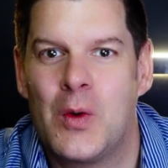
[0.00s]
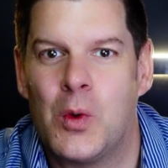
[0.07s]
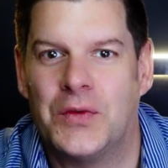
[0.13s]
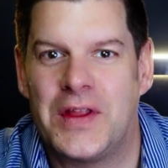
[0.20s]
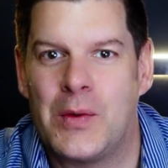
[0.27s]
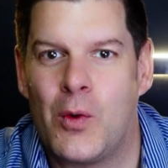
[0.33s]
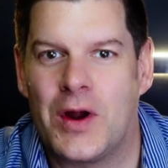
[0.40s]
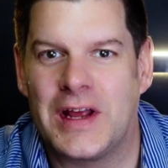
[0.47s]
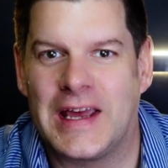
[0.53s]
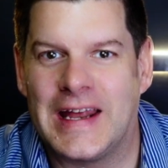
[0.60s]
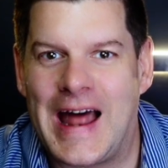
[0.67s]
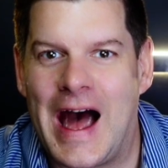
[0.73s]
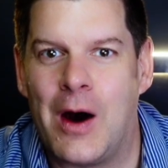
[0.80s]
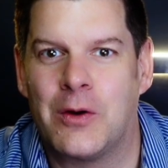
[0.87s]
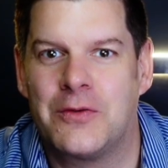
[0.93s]
when they want to
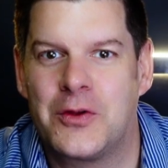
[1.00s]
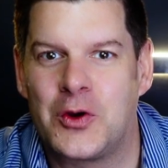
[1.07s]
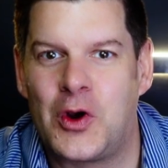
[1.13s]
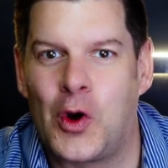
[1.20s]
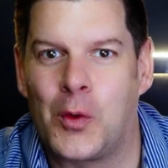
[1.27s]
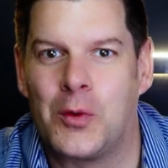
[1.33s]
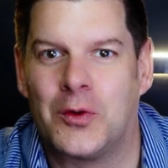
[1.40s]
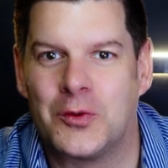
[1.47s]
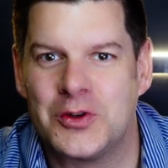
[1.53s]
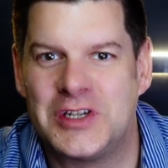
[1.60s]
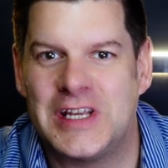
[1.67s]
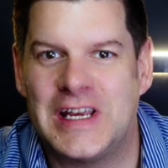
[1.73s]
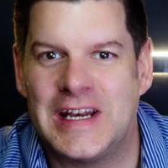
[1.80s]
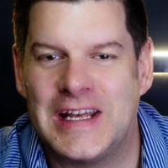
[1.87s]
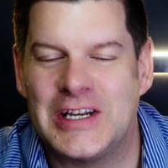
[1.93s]
get out of their normal
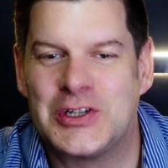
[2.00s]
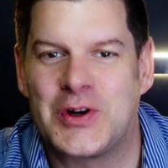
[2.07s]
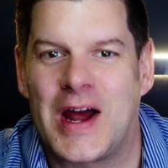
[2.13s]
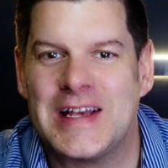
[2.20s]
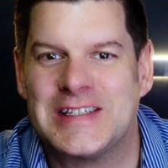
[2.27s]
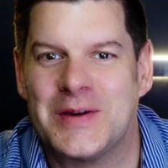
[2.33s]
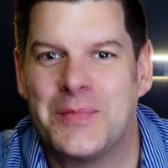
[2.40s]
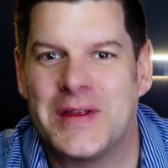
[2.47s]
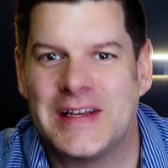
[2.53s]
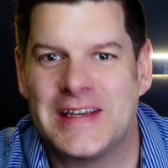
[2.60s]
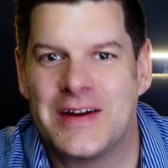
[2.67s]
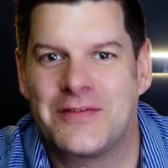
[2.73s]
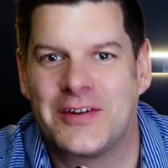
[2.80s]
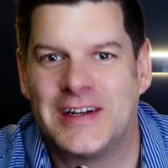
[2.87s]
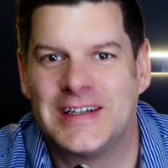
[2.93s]
routine and try something
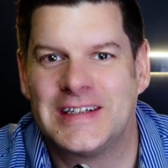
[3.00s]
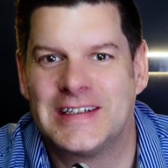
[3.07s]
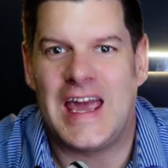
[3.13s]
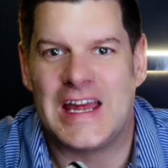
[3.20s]
different.